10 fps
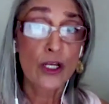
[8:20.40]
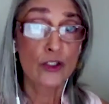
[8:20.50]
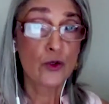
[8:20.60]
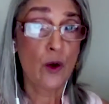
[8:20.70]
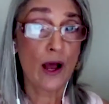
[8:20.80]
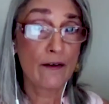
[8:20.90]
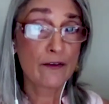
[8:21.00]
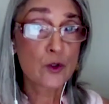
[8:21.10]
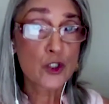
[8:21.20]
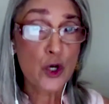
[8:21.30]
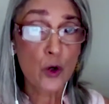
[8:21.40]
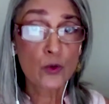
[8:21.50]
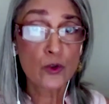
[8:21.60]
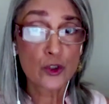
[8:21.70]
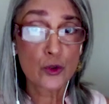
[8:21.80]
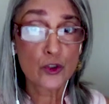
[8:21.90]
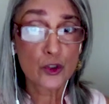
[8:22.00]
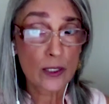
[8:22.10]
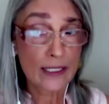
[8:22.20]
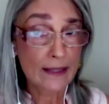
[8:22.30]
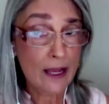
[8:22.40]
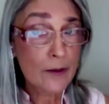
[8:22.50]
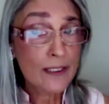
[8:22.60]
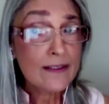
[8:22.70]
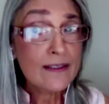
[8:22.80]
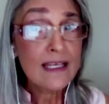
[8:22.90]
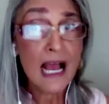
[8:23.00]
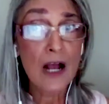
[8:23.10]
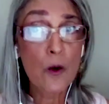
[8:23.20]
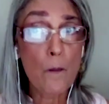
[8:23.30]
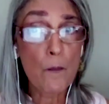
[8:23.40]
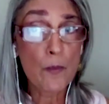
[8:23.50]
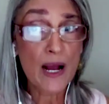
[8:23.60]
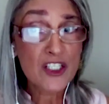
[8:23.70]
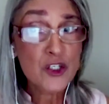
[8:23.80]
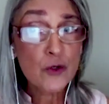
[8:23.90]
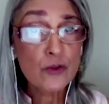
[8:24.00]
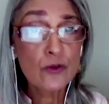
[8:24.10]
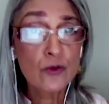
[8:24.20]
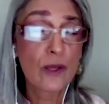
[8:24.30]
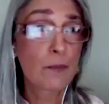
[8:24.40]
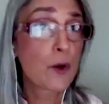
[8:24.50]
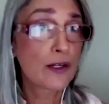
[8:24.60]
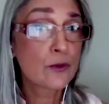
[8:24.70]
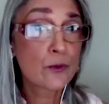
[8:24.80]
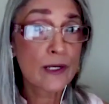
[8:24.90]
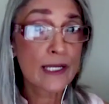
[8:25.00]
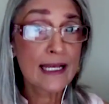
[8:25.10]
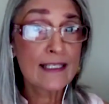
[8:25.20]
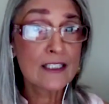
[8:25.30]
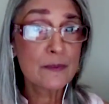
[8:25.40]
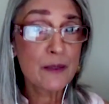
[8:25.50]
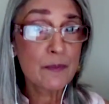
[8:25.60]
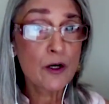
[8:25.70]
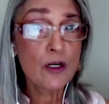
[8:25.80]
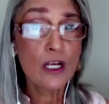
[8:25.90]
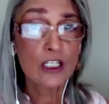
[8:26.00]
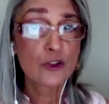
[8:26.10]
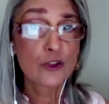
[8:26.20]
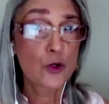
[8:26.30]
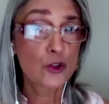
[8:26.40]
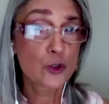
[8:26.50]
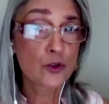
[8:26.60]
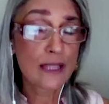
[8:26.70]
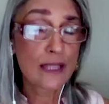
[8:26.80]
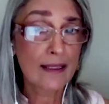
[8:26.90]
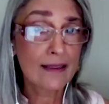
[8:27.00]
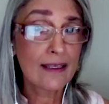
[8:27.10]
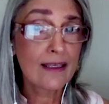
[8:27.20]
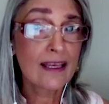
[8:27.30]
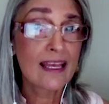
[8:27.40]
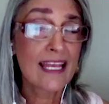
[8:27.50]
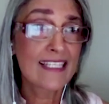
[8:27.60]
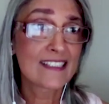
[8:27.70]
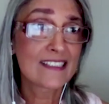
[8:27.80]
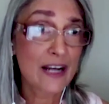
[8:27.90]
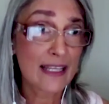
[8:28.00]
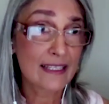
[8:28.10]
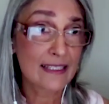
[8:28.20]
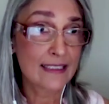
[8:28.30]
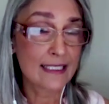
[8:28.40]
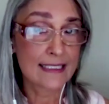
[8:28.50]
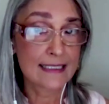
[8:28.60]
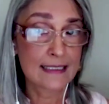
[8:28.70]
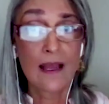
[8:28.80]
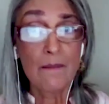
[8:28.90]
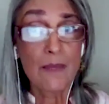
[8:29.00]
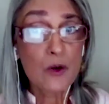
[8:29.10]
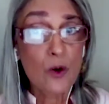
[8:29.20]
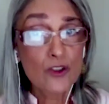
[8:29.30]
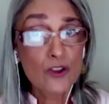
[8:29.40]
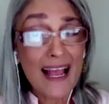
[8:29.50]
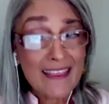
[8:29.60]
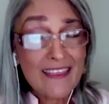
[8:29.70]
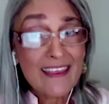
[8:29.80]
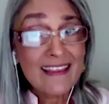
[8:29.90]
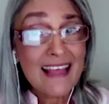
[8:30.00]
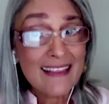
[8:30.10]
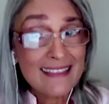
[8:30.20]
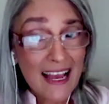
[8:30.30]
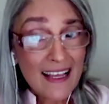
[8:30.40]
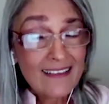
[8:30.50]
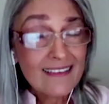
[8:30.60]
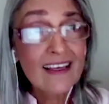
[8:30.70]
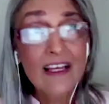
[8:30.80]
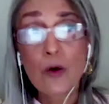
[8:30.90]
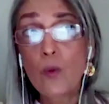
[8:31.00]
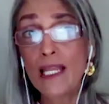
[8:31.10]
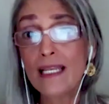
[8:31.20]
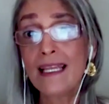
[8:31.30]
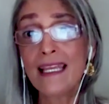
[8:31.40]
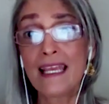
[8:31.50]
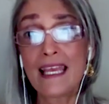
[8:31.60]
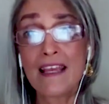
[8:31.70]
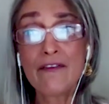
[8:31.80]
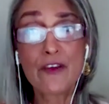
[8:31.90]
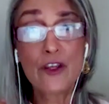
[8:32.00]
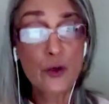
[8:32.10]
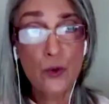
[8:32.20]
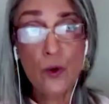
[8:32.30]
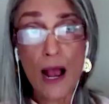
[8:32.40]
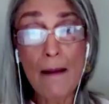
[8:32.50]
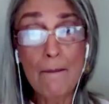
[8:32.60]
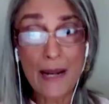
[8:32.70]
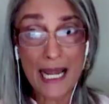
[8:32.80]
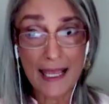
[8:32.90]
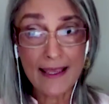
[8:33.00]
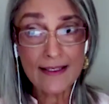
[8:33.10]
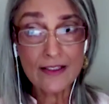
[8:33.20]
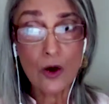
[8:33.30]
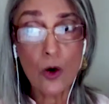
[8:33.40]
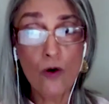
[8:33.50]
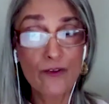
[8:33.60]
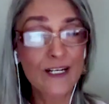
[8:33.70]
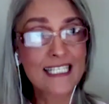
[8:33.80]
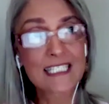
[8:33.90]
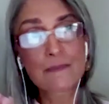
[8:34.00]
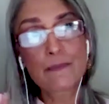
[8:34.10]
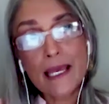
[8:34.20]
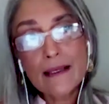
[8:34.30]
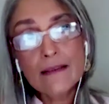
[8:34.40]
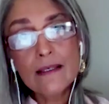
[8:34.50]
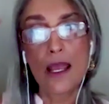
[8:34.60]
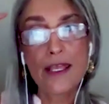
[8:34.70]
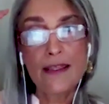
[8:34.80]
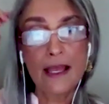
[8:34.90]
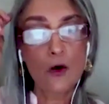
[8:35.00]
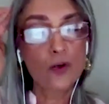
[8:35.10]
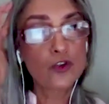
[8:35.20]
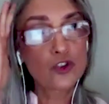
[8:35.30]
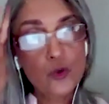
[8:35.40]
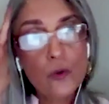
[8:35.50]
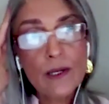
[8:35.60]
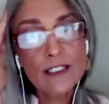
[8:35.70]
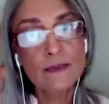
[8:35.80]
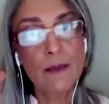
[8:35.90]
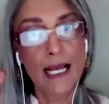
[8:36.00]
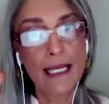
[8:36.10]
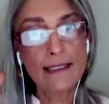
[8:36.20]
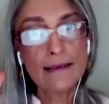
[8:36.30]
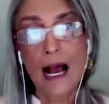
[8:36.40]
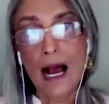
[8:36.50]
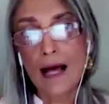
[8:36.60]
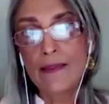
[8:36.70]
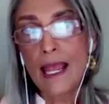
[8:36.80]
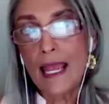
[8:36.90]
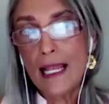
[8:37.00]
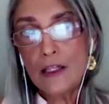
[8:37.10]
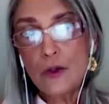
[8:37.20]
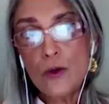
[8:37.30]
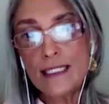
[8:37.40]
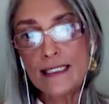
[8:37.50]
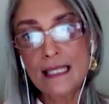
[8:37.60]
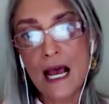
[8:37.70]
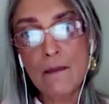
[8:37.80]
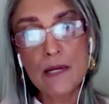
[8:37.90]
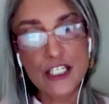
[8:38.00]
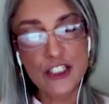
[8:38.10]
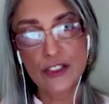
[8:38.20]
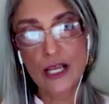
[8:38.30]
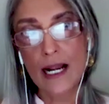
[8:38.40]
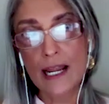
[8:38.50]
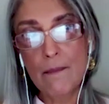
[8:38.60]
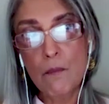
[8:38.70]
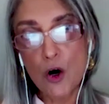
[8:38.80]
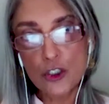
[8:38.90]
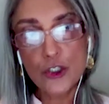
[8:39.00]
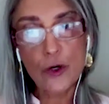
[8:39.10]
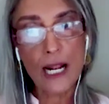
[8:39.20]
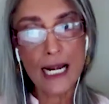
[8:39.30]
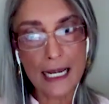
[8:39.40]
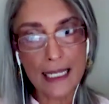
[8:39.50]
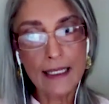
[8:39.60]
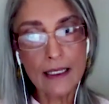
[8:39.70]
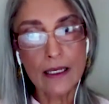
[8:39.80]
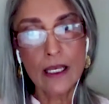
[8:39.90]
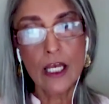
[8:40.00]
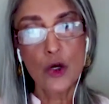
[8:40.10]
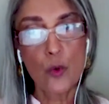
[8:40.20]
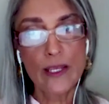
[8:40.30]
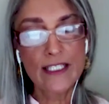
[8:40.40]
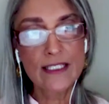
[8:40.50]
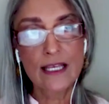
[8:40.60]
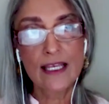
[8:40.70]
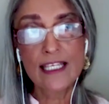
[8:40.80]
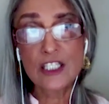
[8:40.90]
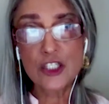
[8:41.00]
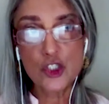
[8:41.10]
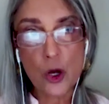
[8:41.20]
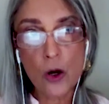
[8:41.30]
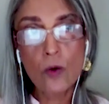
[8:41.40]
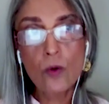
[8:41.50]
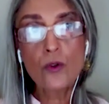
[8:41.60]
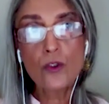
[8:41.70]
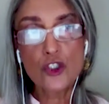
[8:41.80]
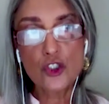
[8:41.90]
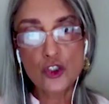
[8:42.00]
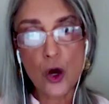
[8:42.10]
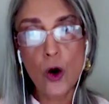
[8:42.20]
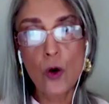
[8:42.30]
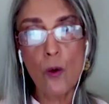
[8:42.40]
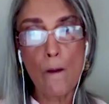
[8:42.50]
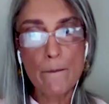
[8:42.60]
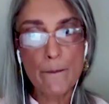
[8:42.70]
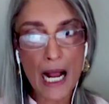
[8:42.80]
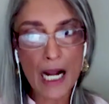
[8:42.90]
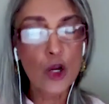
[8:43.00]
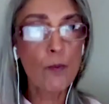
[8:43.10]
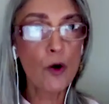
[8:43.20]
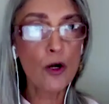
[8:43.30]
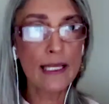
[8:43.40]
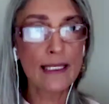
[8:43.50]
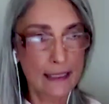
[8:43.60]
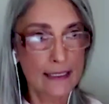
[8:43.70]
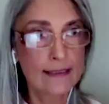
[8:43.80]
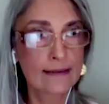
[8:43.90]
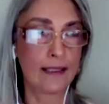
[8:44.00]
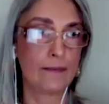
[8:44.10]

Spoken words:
you have to show your solidarity and compassion to the Puerto Rican people through your tactic strategies, because I think that will give you a place of respect in the consumer's mind and help to establish an emotional link which is so valuable in this time.